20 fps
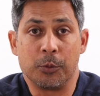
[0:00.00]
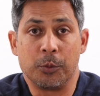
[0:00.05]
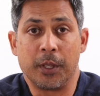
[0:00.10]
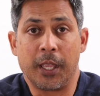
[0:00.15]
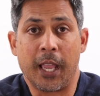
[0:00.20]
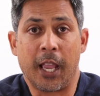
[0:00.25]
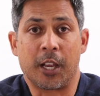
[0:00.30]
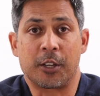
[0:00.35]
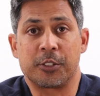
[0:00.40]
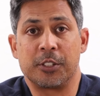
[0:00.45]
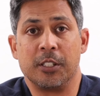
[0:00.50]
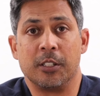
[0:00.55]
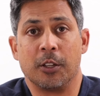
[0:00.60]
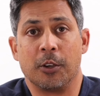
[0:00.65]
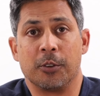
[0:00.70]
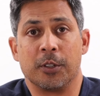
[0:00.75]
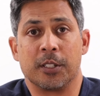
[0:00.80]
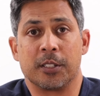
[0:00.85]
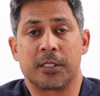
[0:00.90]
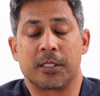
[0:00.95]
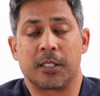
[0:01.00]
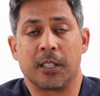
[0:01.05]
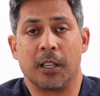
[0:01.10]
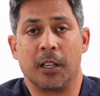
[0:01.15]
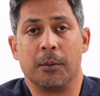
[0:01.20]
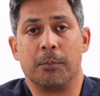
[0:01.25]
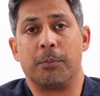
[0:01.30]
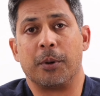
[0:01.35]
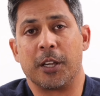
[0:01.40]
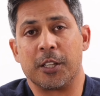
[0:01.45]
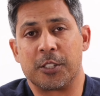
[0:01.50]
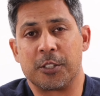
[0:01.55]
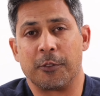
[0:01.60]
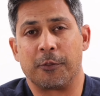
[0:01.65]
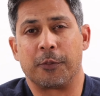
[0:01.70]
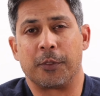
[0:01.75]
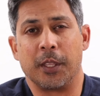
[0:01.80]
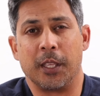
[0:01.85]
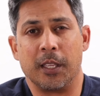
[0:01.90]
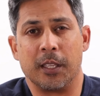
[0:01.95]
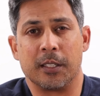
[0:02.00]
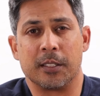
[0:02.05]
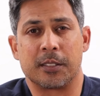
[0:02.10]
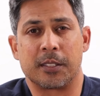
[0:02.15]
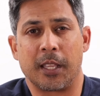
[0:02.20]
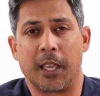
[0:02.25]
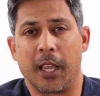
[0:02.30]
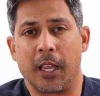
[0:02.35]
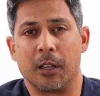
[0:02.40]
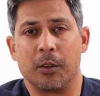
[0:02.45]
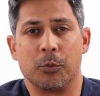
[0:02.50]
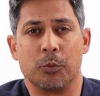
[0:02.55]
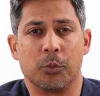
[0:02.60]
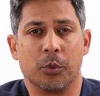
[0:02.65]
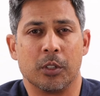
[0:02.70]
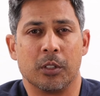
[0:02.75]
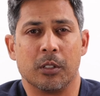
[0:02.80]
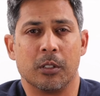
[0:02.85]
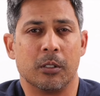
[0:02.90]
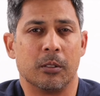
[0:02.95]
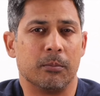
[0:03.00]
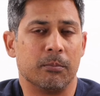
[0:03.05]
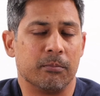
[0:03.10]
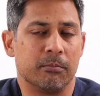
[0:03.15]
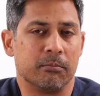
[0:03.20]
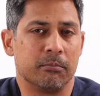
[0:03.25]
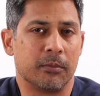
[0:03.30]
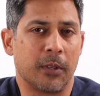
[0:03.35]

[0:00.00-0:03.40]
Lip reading: we actually noticed a bunch of things that were